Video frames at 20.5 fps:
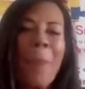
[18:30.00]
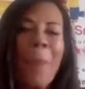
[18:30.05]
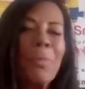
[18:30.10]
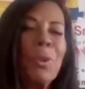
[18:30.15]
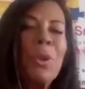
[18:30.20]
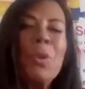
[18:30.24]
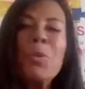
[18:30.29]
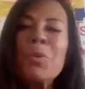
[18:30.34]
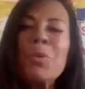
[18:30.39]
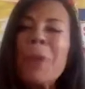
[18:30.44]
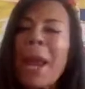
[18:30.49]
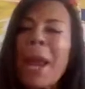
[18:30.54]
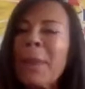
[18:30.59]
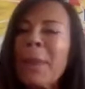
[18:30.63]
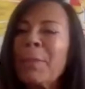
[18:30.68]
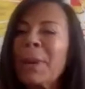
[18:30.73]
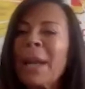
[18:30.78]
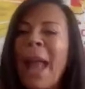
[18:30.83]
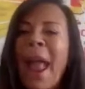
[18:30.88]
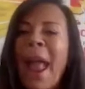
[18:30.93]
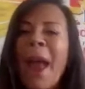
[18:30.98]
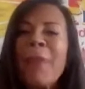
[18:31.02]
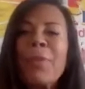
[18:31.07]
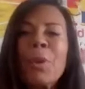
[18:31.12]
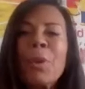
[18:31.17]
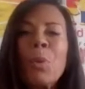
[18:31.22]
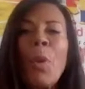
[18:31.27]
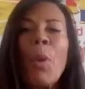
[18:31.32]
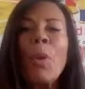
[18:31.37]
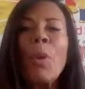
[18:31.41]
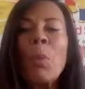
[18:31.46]
you name it.
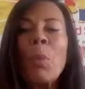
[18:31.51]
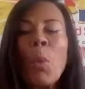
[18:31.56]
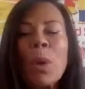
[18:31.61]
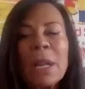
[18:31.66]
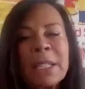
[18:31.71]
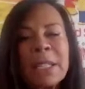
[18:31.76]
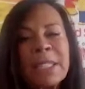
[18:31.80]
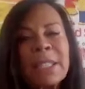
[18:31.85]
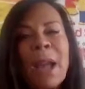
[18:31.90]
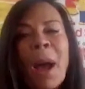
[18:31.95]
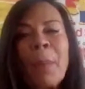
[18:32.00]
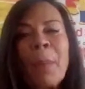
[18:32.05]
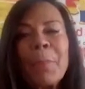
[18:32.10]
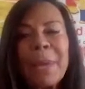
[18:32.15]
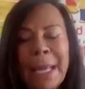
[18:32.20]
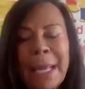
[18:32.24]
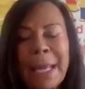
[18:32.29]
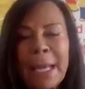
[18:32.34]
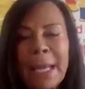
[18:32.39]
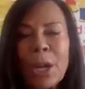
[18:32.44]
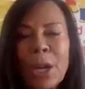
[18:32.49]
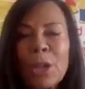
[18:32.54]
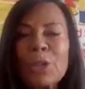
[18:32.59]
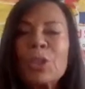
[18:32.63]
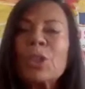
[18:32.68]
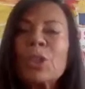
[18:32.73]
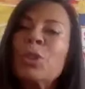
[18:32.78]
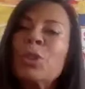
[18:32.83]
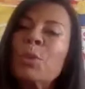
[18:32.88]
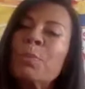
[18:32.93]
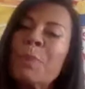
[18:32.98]
Everyone is coming here
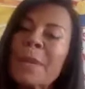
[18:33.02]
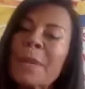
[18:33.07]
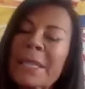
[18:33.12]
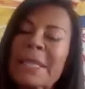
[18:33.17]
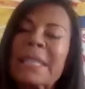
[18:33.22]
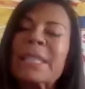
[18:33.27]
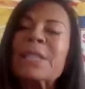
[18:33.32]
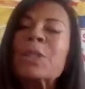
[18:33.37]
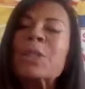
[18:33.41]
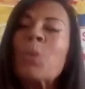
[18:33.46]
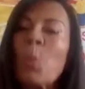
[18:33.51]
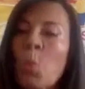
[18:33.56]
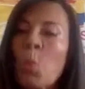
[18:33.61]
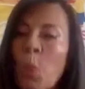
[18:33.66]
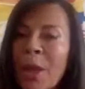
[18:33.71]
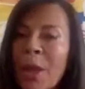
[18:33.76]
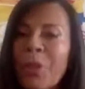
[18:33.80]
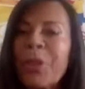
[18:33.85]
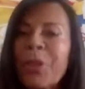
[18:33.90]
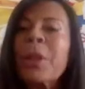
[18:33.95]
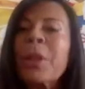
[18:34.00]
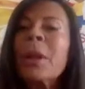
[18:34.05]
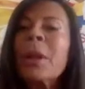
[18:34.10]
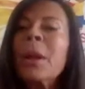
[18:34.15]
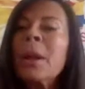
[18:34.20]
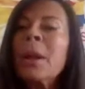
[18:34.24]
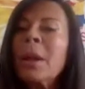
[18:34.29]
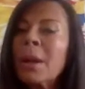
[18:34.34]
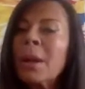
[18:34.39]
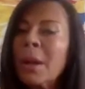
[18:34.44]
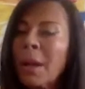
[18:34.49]
to do business with
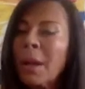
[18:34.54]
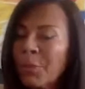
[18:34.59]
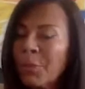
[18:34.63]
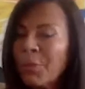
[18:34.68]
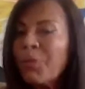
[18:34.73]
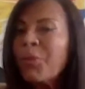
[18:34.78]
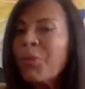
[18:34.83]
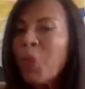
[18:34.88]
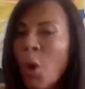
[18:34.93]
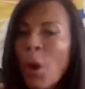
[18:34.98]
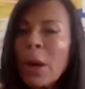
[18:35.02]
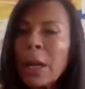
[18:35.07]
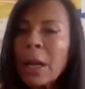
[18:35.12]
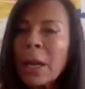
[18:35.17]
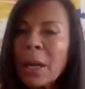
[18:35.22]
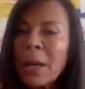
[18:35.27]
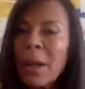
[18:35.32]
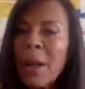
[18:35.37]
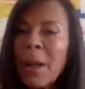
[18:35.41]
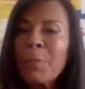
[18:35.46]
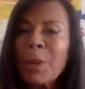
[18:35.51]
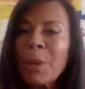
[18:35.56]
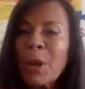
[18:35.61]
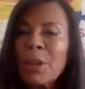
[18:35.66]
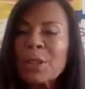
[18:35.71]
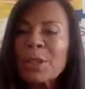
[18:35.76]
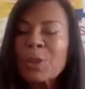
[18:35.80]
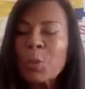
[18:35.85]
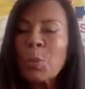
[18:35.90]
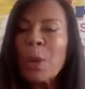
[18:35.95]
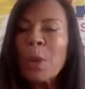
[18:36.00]
Florida
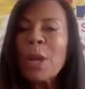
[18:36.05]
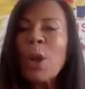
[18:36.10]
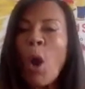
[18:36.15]
because we are